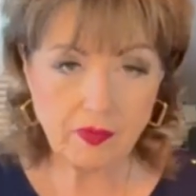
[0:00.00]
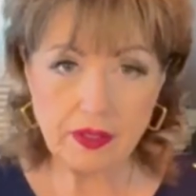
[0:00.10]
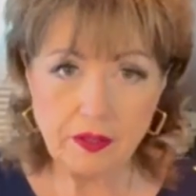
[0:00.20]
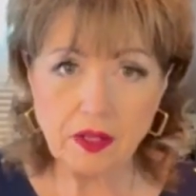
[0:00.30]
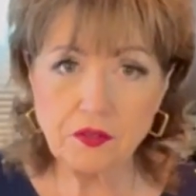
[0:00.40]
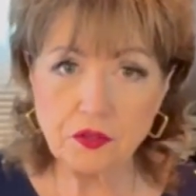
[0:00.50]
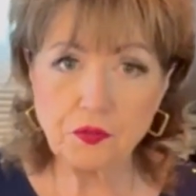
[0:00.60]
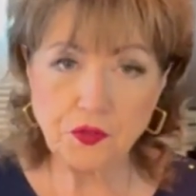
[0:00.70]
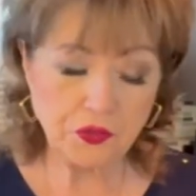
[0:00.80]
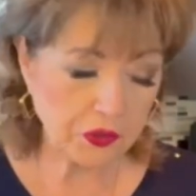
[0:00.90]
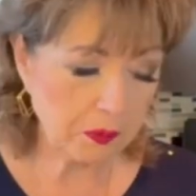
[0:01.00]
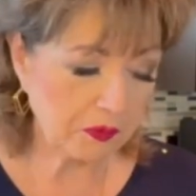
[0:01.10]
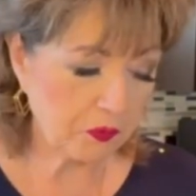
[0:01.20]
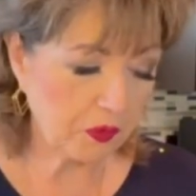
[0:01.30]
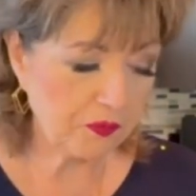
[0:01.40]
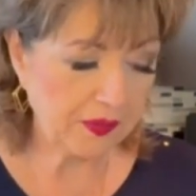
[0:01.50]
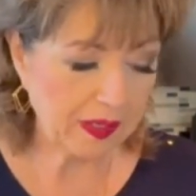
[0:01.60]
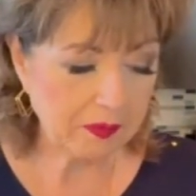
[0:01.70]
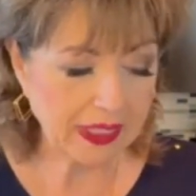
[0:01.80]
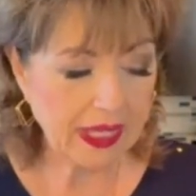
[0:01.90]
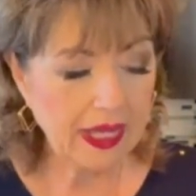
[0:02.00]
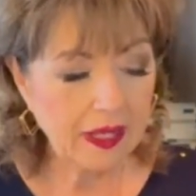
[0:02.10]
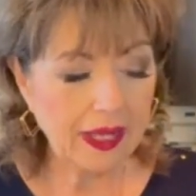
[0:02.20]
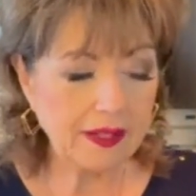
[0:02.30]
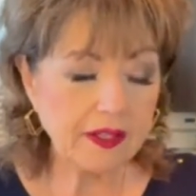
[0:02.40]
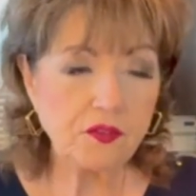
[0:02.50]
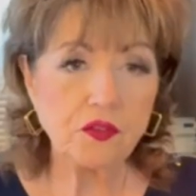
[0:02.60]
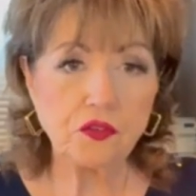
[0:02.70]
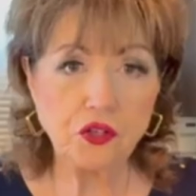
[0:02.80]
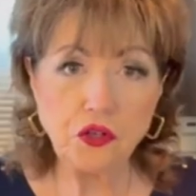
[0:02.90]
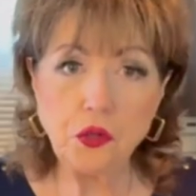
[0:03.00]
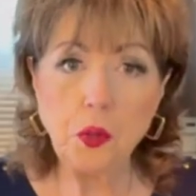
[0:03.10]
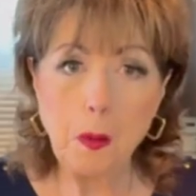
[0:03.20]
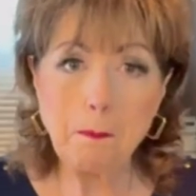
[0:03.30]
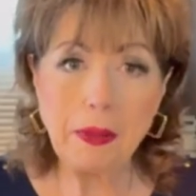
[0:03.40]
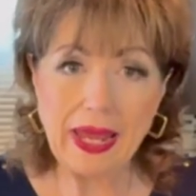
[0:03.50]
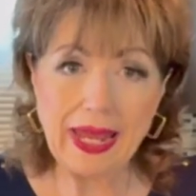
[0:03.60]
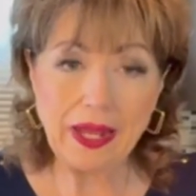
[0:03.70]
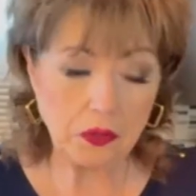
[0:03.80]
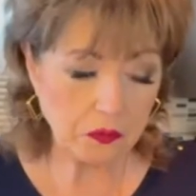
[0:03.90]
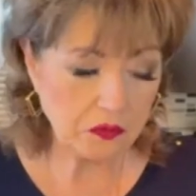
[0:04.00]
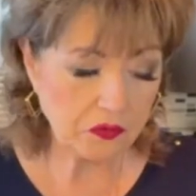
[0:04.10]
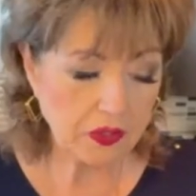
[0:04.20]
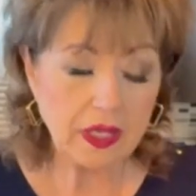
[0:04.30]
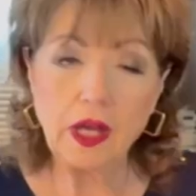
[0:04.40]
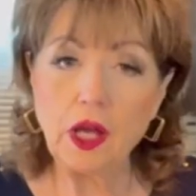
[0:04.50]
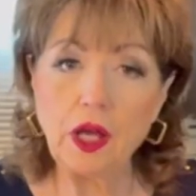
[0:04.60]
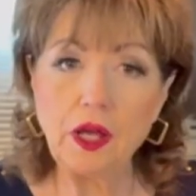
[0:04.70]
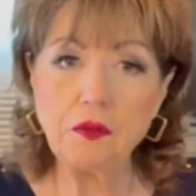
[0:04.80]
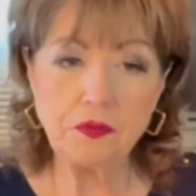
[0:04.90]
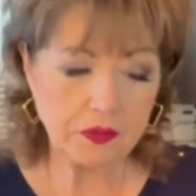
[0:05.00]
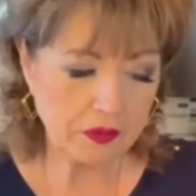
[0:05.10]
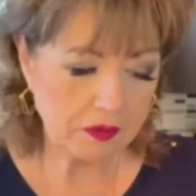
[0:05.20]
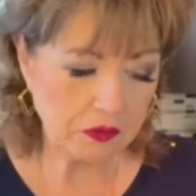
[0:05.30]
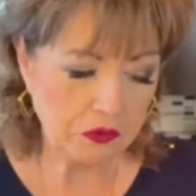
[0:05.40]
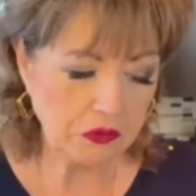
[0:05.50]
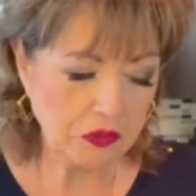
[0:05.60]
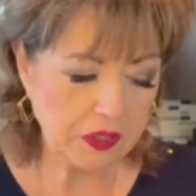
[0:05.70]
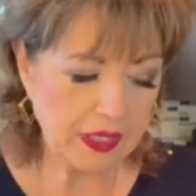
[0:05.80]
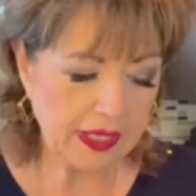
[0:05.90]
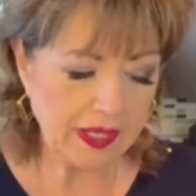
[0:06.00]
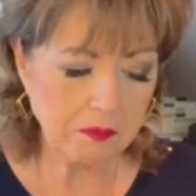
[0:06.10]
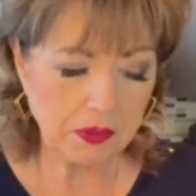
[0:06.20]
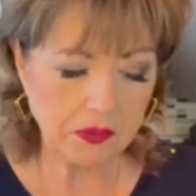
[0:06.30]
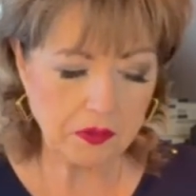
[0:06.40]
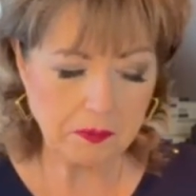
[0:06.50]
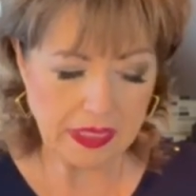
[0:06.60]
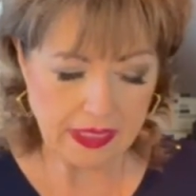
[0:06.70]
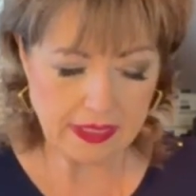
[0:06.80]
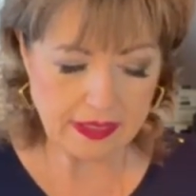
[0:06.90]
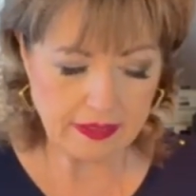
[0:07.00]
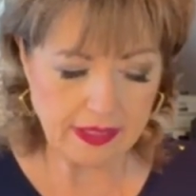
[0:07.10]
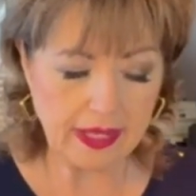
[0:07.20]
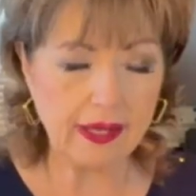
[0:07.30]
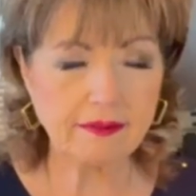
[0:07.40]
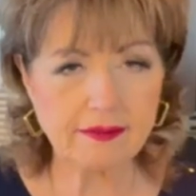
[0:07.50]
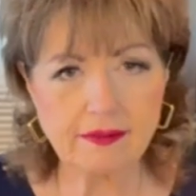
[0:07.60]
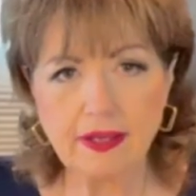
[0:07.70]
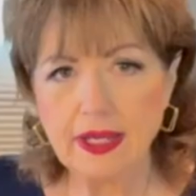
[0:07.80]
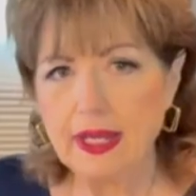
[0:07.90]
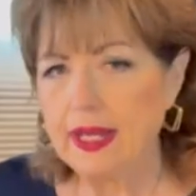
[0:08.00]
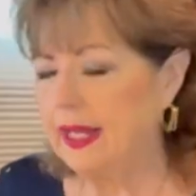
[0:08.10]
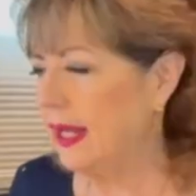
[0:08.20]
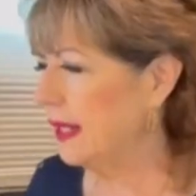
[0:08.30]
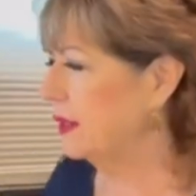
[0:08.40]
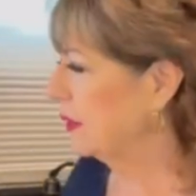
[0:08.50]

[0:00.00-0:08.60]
not just for two, but for a family. And this is 2 pounds of good hamburger meat. Yes. And